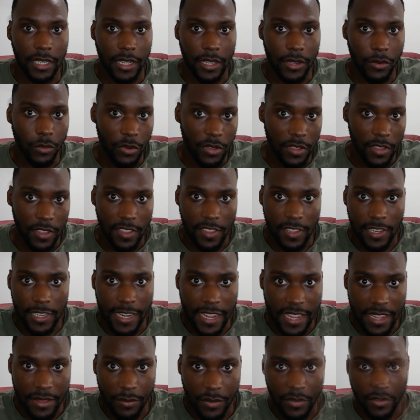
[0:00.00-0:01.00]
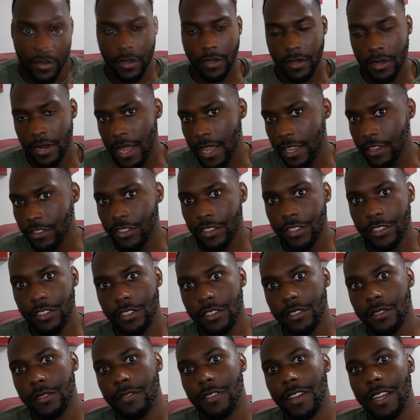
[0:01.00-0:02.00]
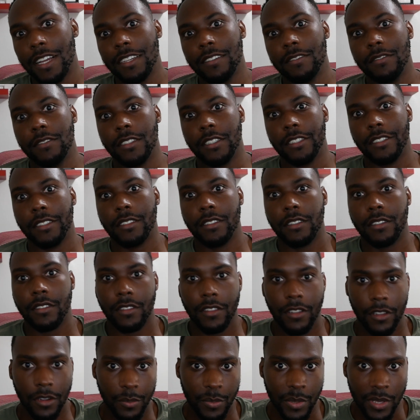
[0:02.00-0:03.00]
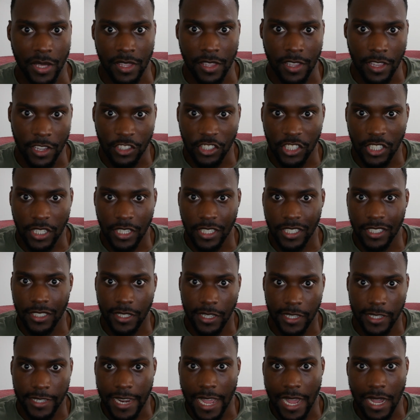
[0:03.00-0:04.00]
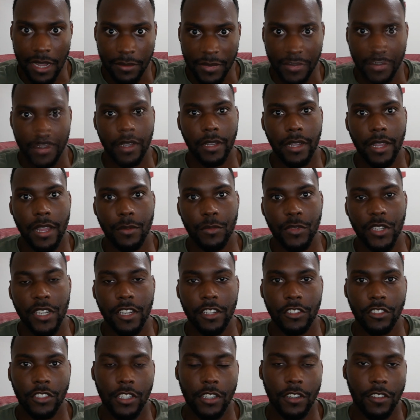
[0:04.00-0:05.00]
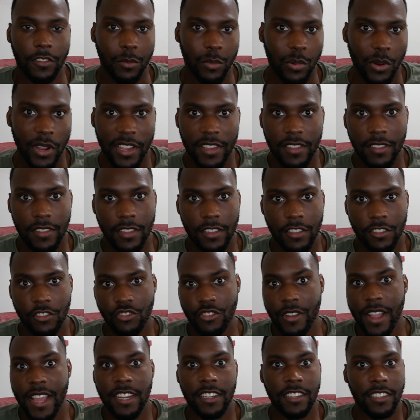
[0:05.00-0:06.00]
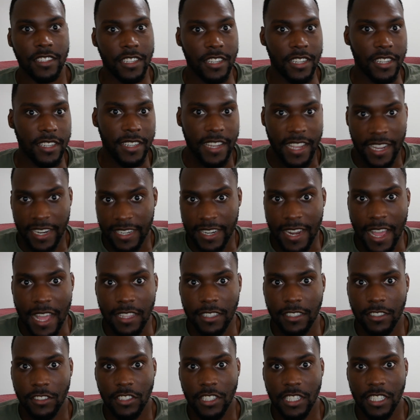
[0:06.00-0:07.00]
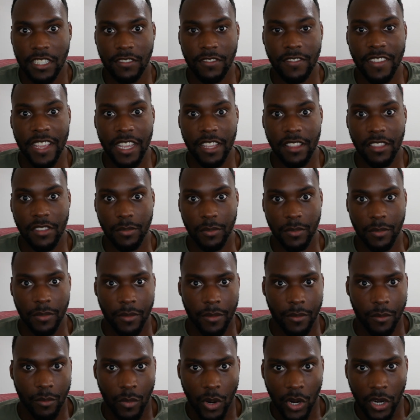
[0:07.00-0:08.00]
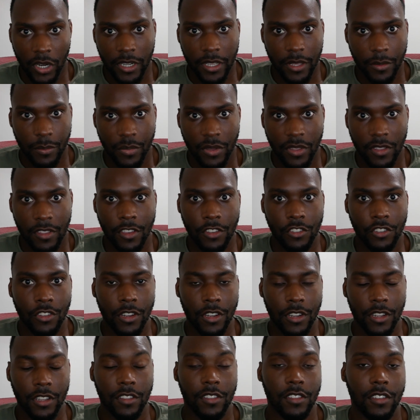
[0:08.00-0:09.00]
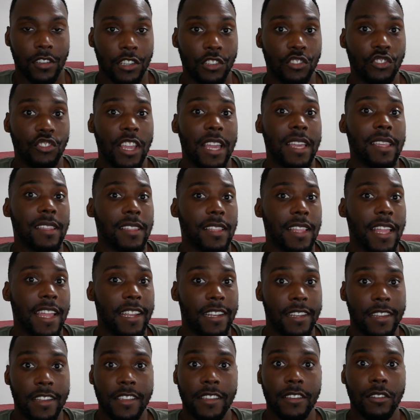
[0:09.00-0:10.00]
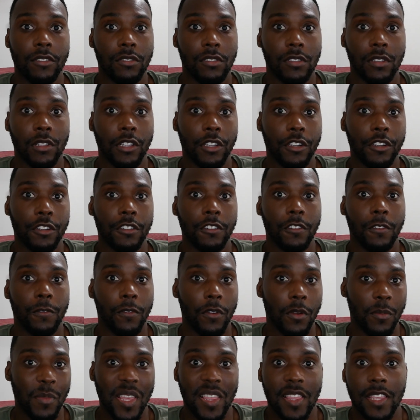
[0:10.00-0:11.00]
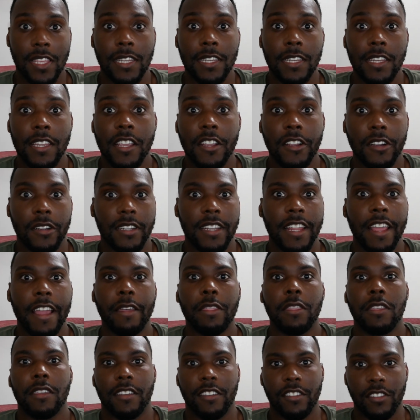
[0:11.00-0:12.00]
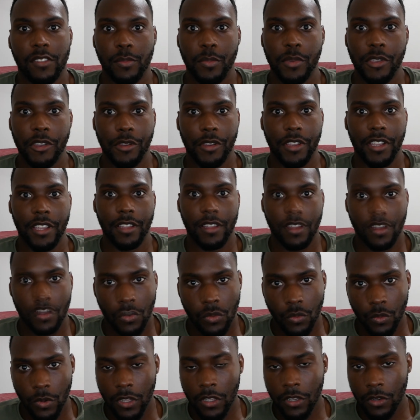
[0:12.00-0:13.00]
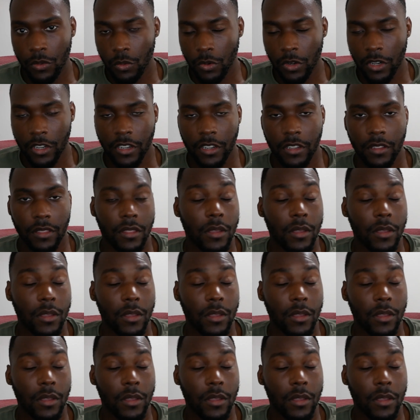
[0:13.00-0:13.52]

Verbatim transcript: It was a statement. They're not just surviving. They're positioning to dominate. A combination of pricing strategy, technology advancement, and market positioning suggests that NIO's learned from its near death experience. So, will it work?